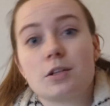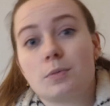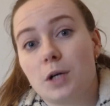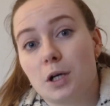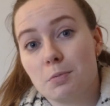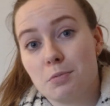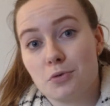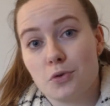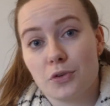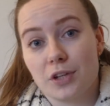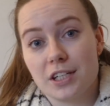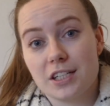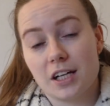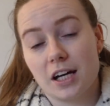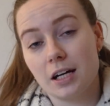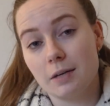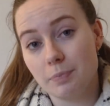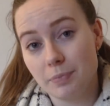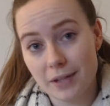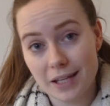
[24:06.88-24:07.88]
the world before they
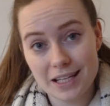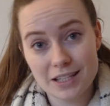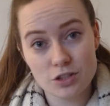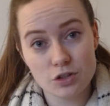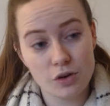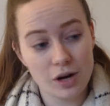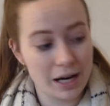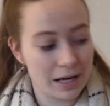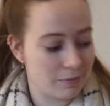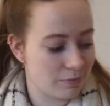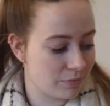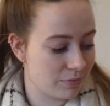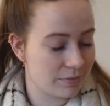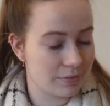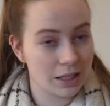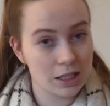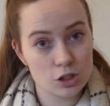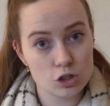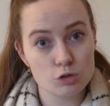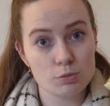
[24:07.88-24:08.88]
die. It's great.
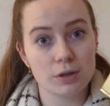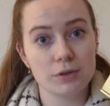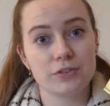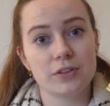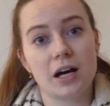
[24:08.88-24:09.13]
They do both